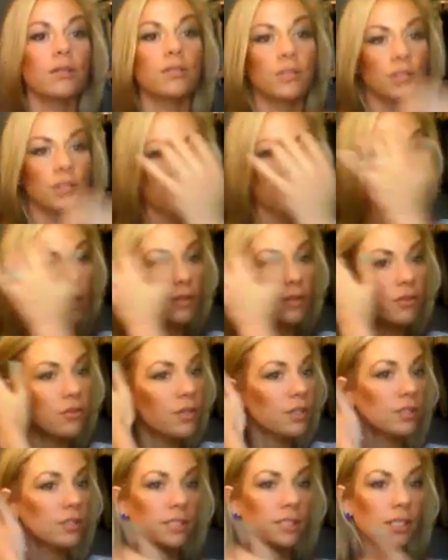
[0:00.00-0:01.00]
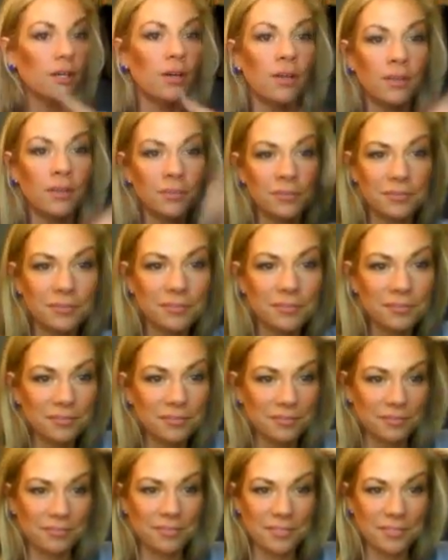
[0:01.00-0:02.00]
you're not the real deal.
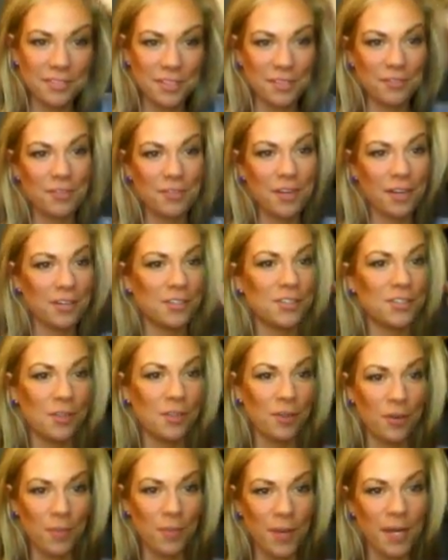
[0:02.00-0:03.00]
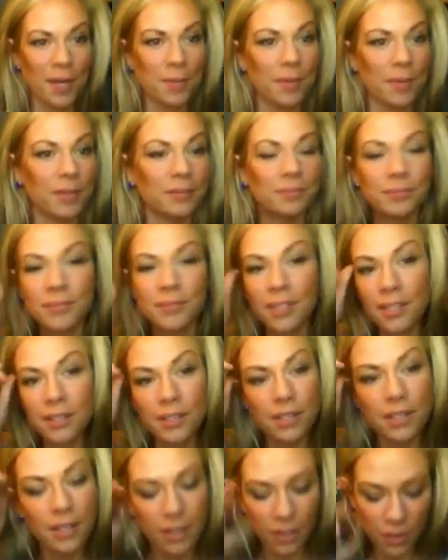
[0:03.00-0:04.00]
You've got a load of makeup on.
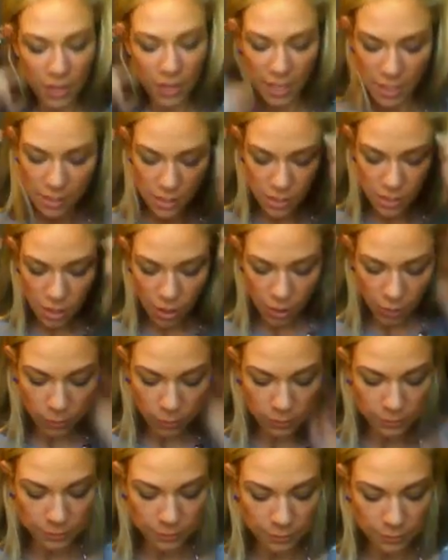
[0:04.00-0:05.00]
Okay, so